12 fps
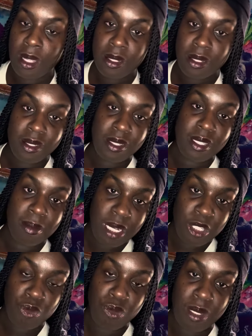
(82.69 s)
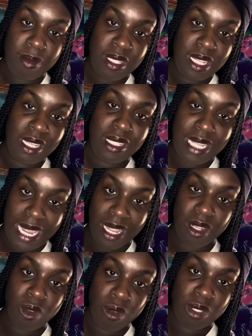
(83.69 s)
This is in my dream state
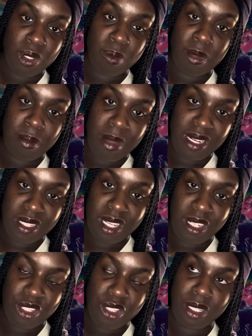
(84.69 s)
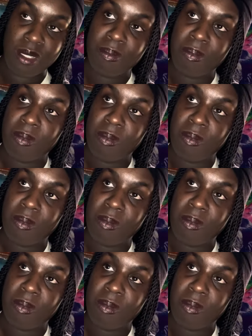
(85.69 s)
and also my meditation.